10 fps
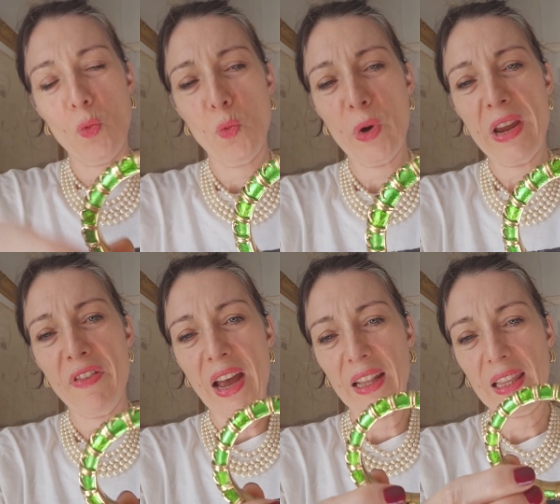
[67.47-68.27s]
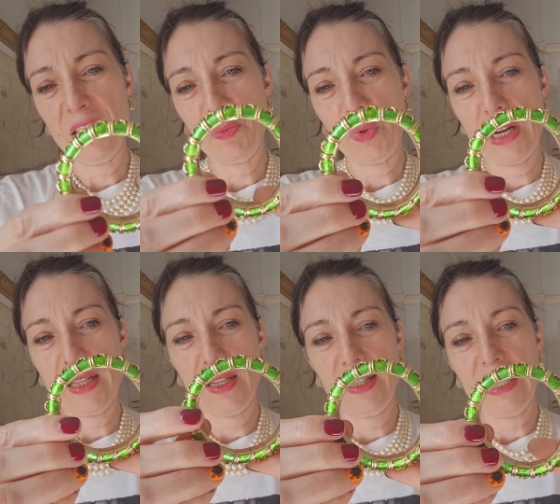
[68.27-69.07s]
we've had this
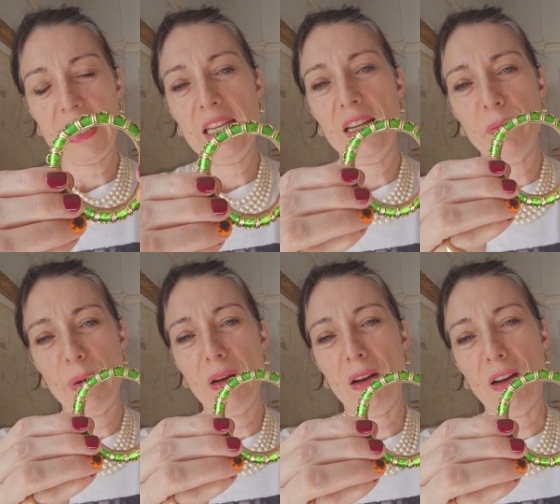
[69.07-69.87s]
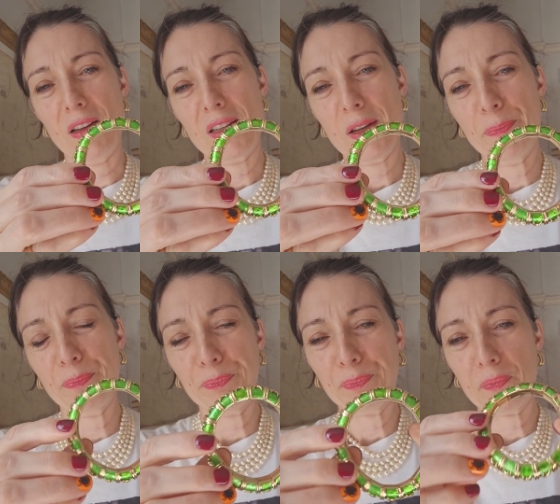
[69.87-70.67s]
bracelet taken apart
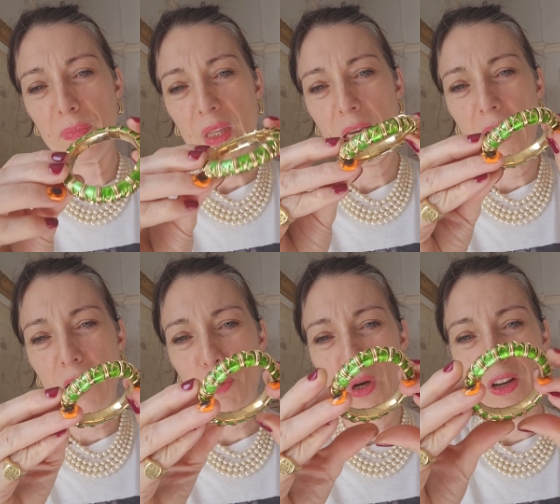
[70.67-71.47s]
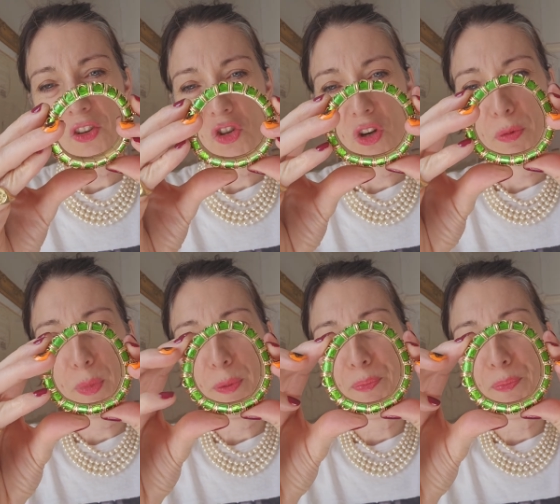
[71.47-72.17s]
in our workshop,